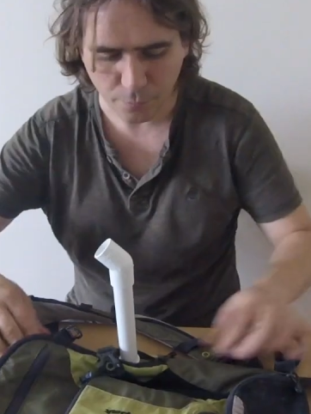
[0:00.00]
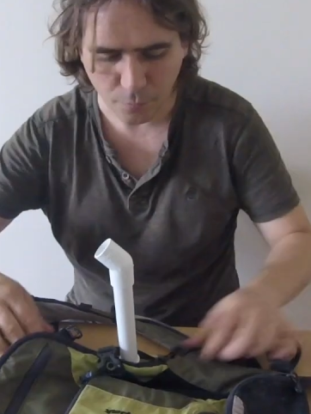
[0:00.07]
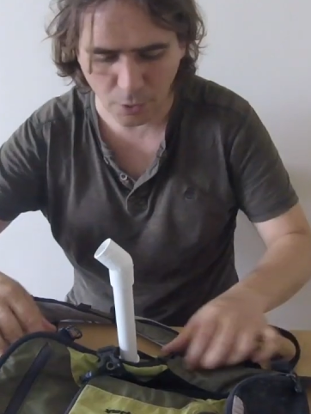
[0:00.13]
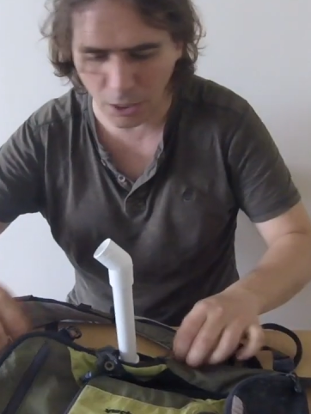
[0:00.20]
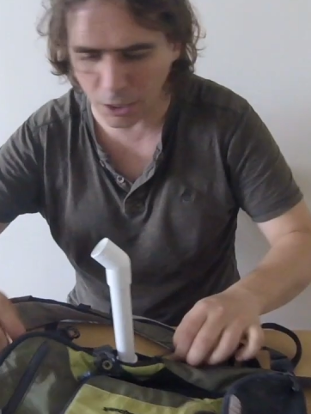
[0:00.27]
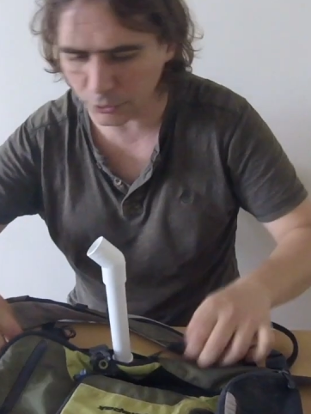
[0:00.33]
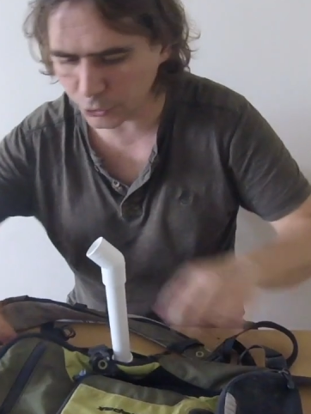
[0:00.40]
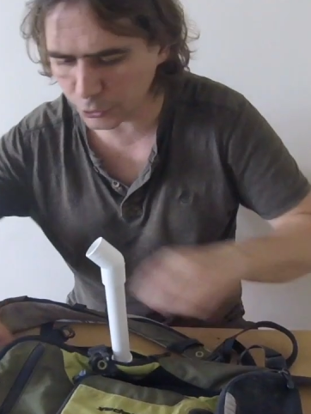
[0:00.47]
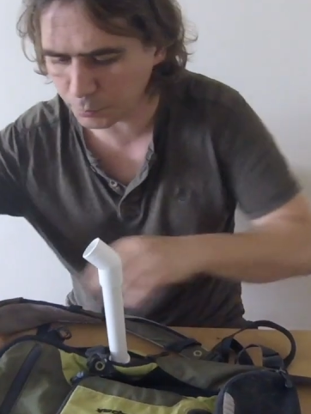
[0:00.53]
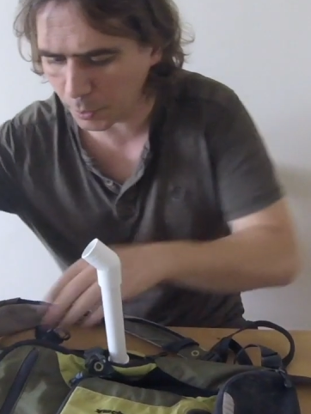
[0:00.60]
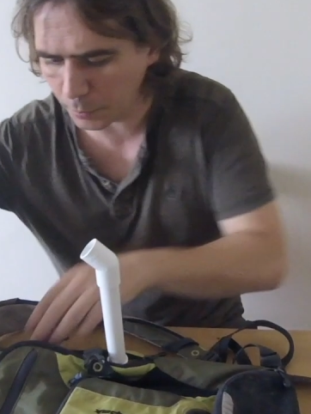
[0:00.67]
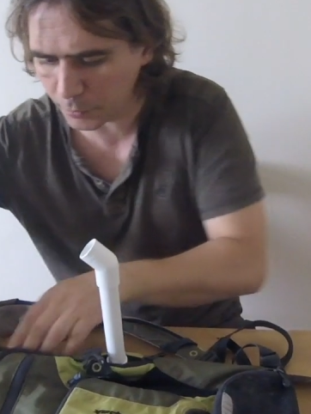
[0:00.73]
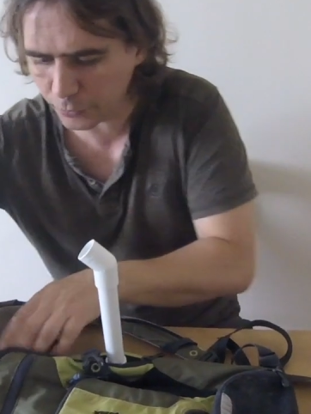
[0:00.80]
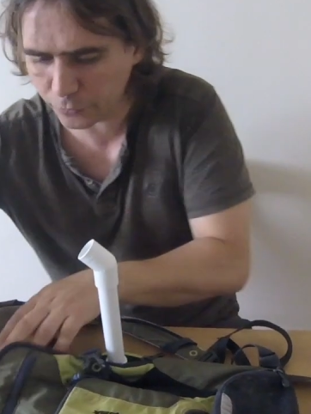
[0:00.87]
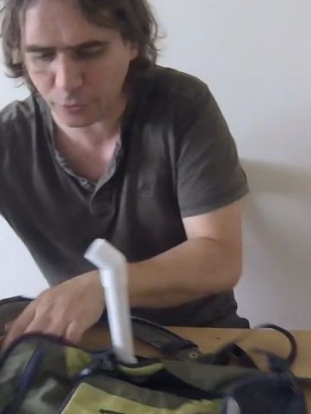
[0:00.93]
I'll just
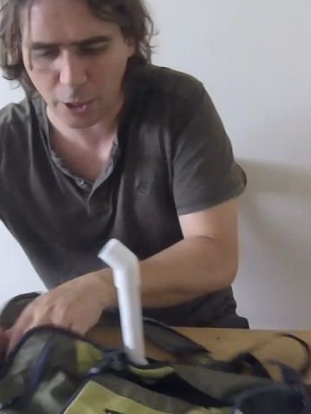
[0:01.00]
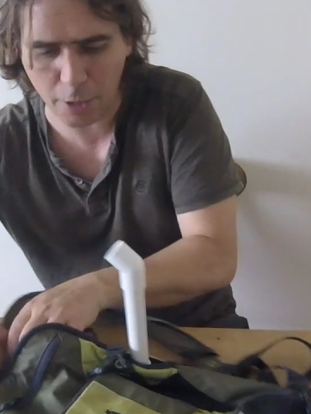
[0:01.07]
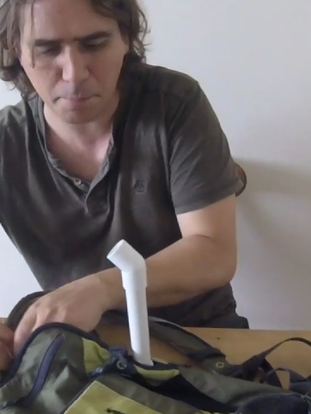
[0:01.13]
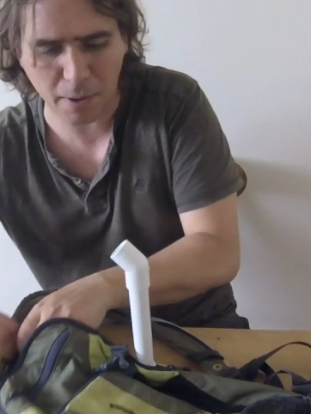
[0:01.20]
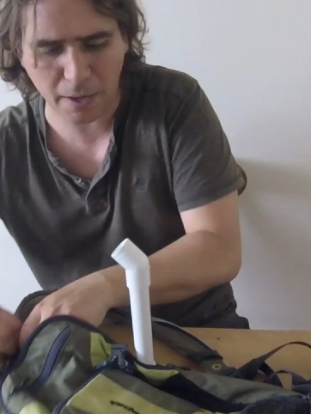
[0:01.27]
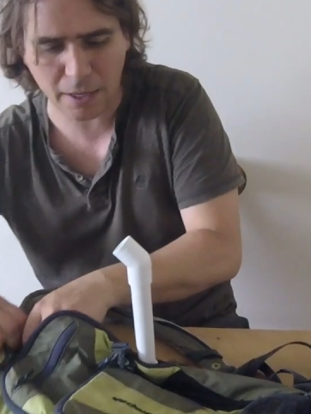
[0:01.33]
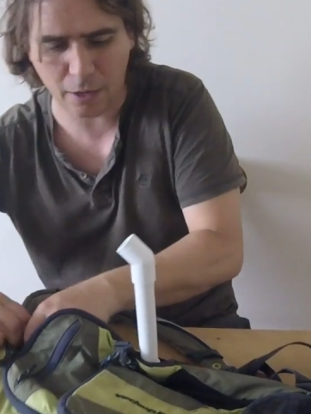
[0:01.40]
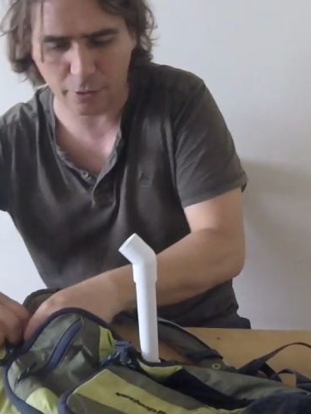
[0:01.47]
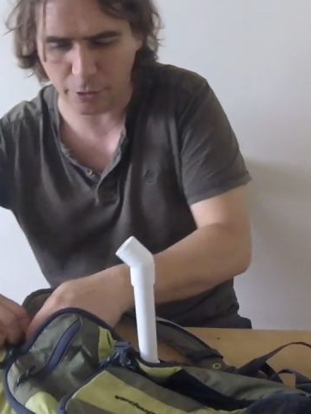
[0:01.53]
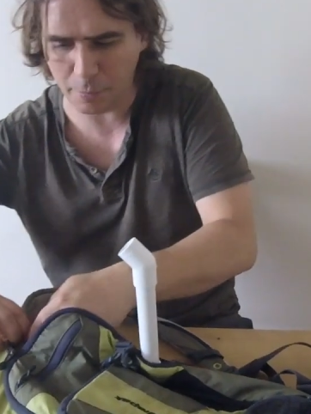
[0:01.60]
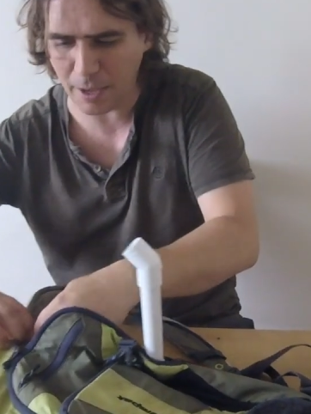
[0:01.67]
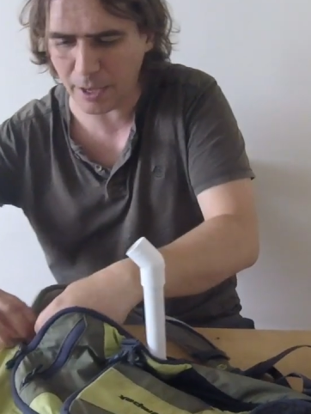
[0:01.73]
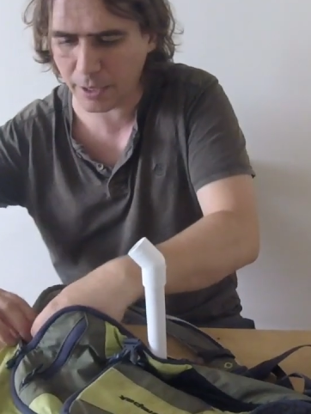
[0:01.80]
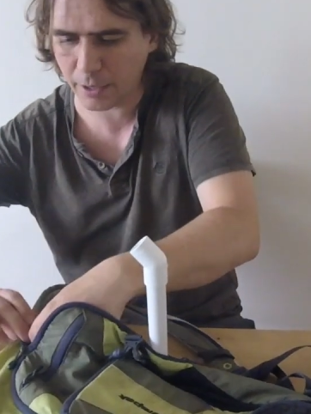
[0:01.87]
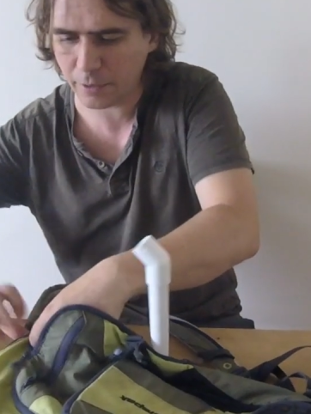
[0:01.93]
pop this frame back out of the
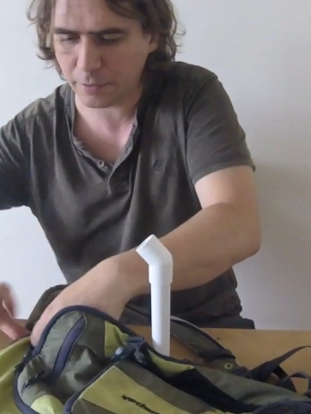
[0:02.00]
bag,